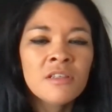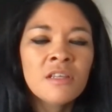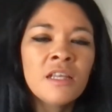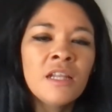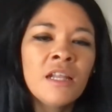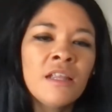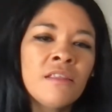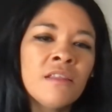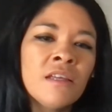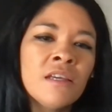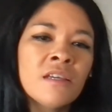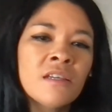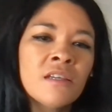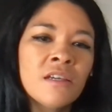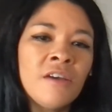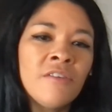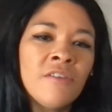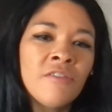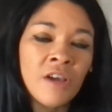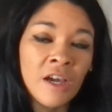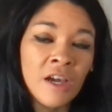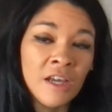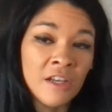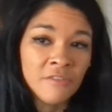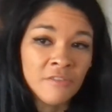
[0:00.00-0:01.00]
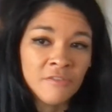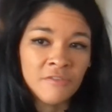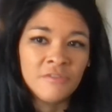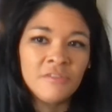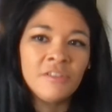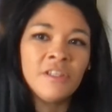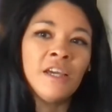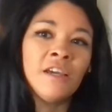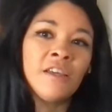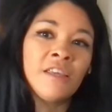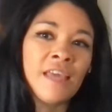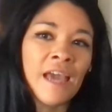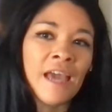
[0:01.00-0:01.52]
And I think I've kind of,
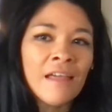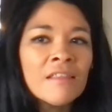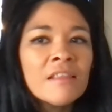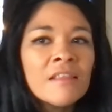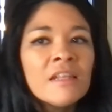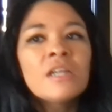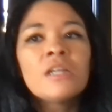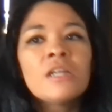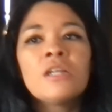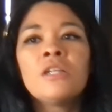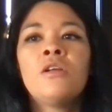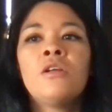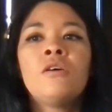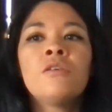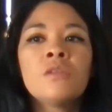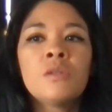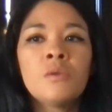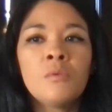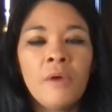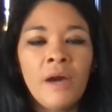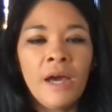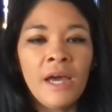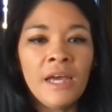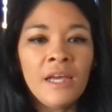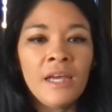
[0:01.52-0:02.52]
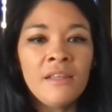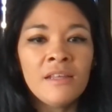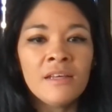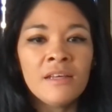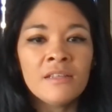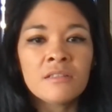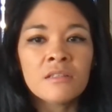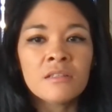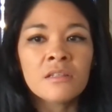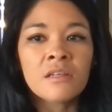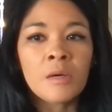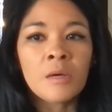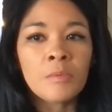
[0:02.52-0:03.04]
gathered it along the way.
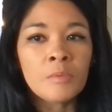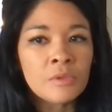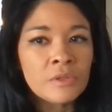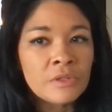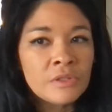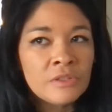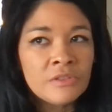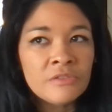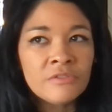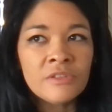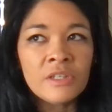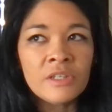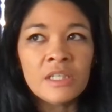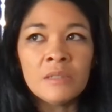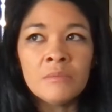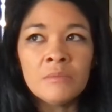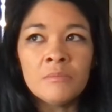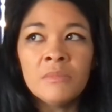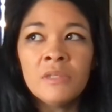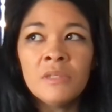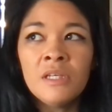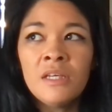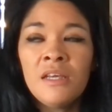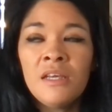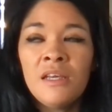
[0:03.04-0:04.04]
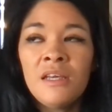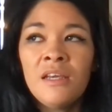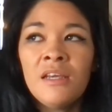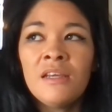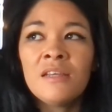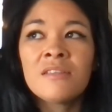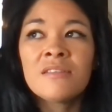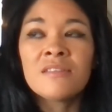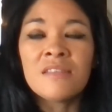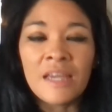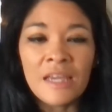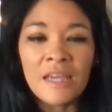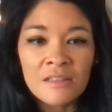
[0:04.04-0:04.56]
There's a couple of
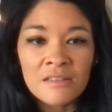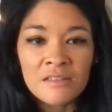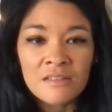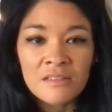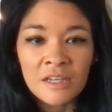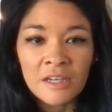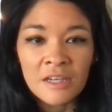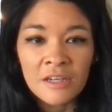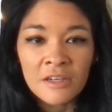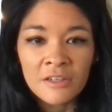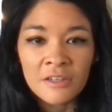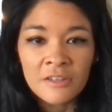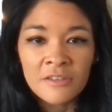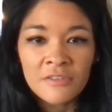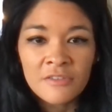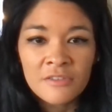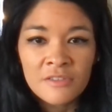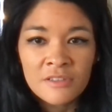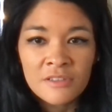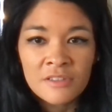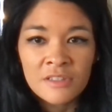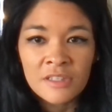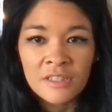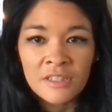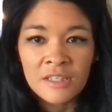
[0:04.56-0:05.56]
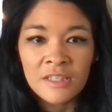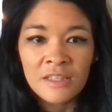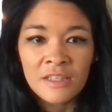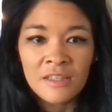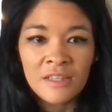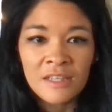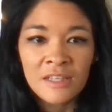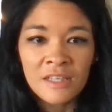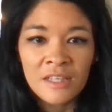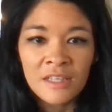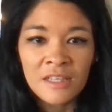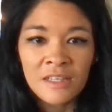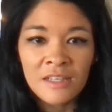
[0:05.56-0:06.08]
sans serifs
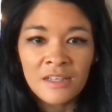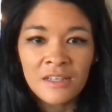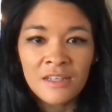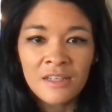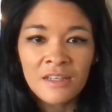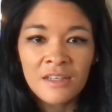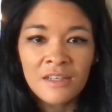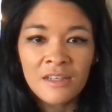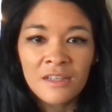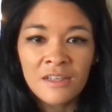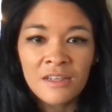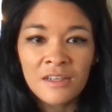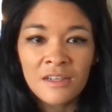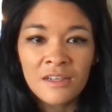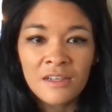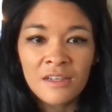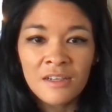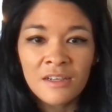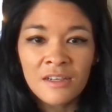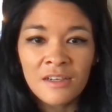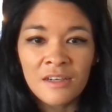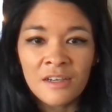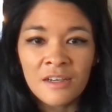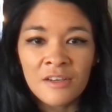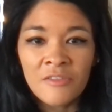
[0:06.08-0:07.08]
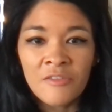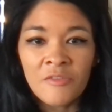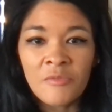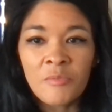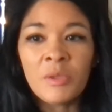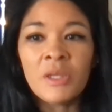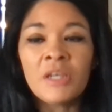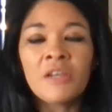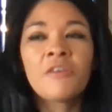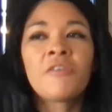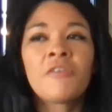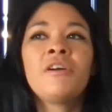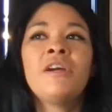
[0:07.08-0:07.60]
that I've
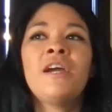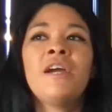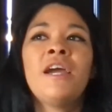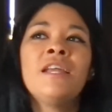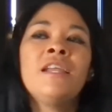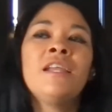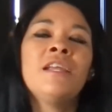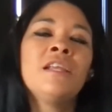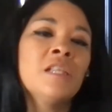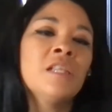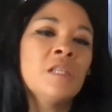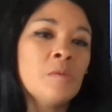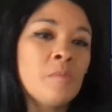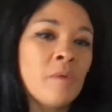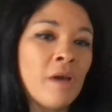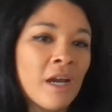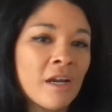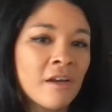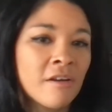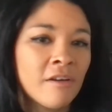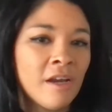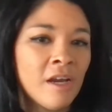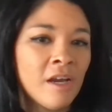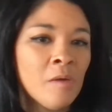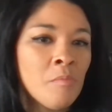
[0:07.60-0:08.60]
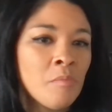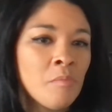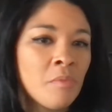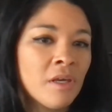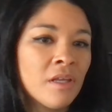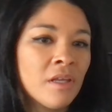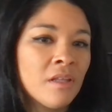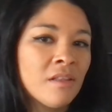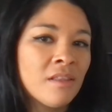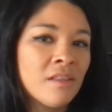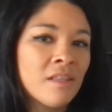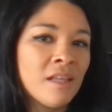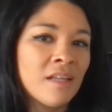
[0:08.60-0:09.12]
been creating in the background,
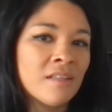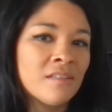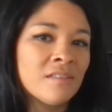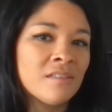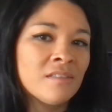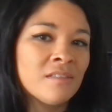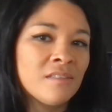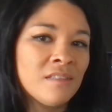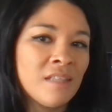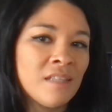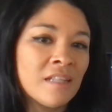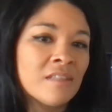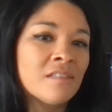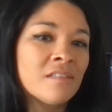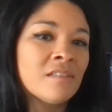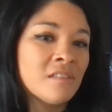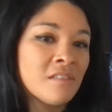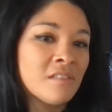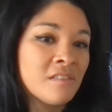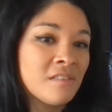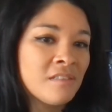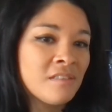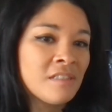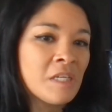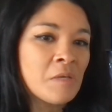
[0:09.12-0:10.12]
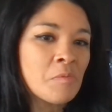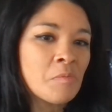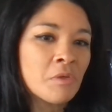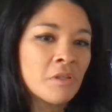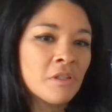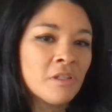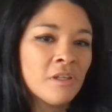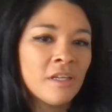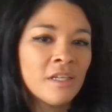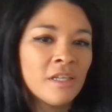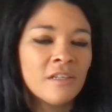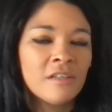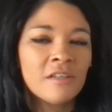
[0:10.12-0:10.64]
but that's a steeper
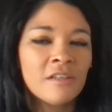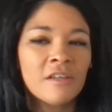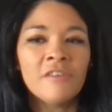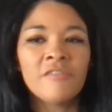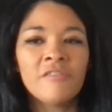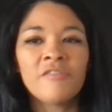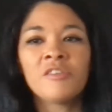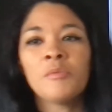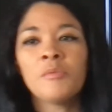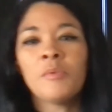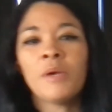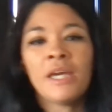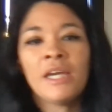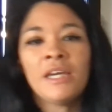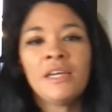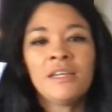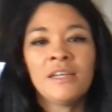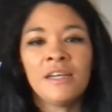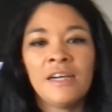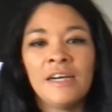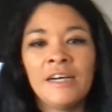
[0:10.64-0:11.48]
learning curve for me.